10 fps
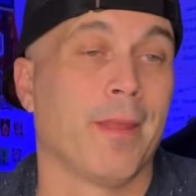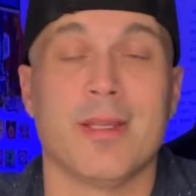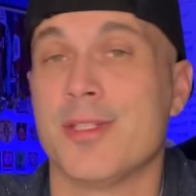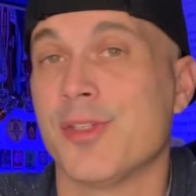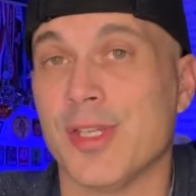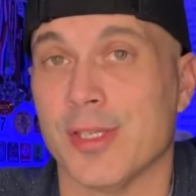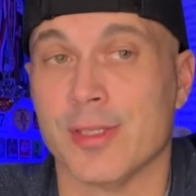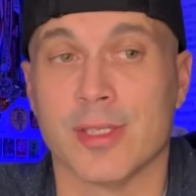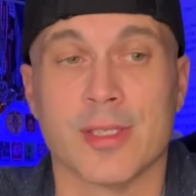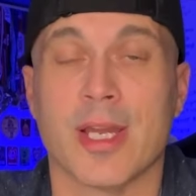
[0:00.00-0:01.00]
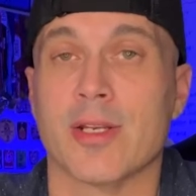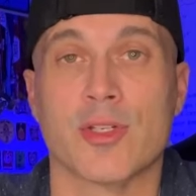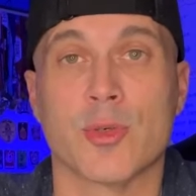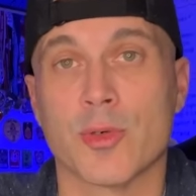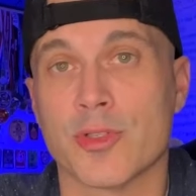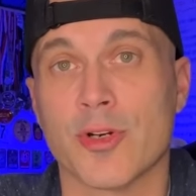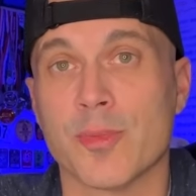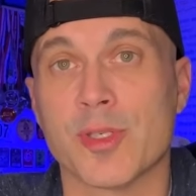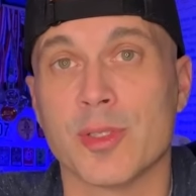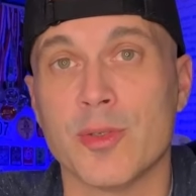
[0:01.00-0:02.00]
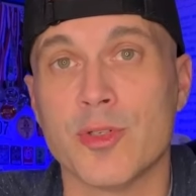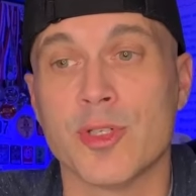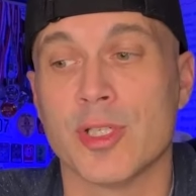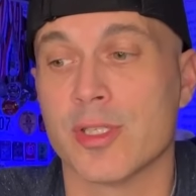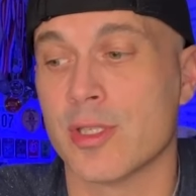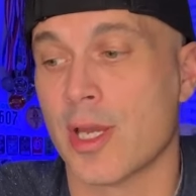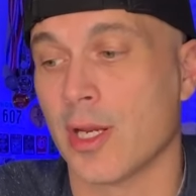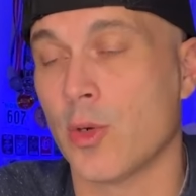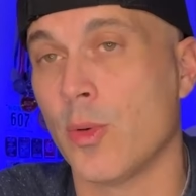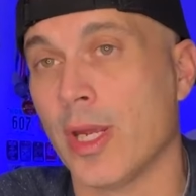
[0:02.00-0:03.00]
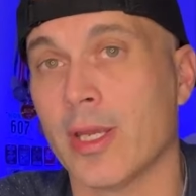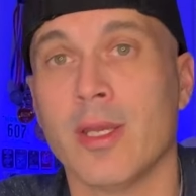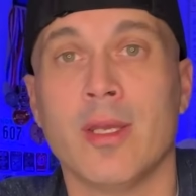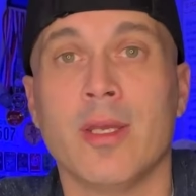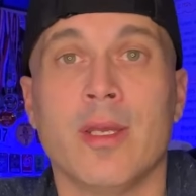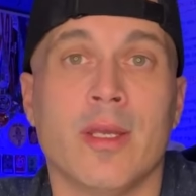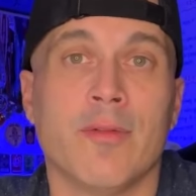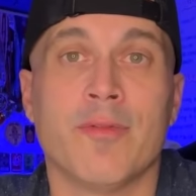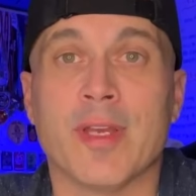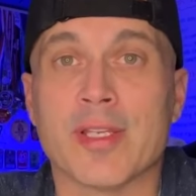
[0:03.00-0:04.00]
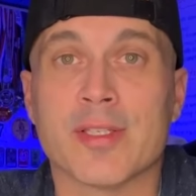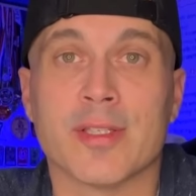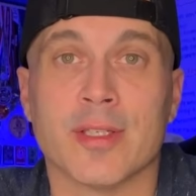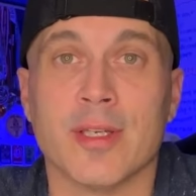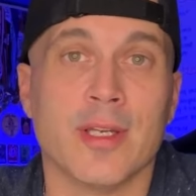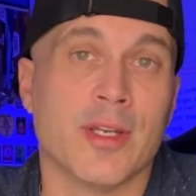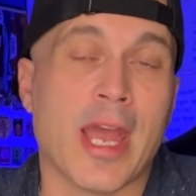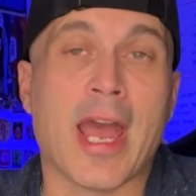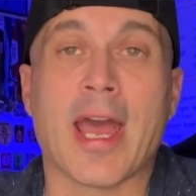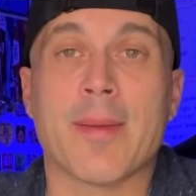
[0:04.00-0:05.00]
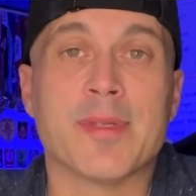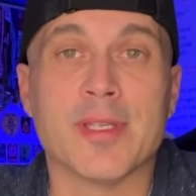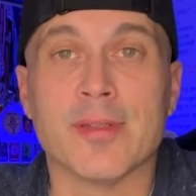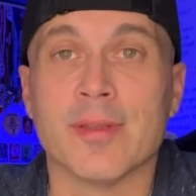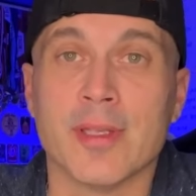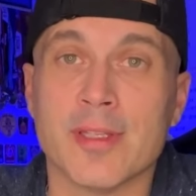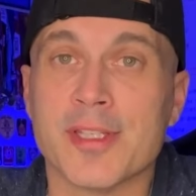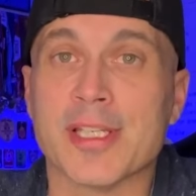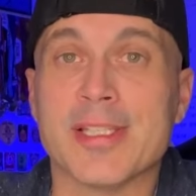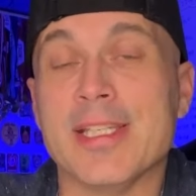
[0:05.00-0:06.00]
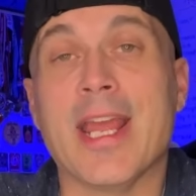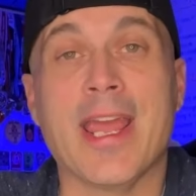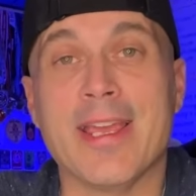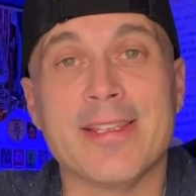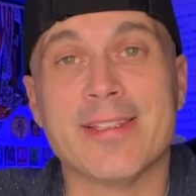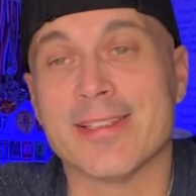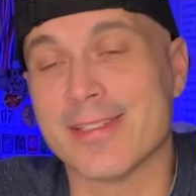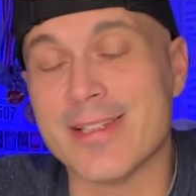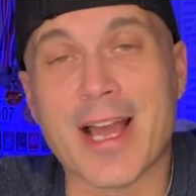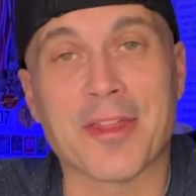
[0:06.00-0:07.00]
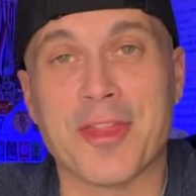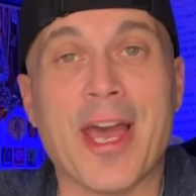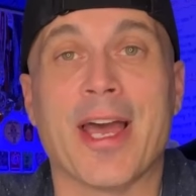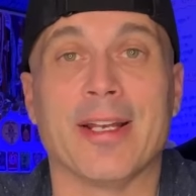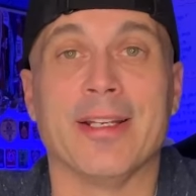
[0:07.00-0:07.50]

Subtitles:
It just is. It's not a short-term solution. It's not a quick fix to abs in 60 days. It's not that.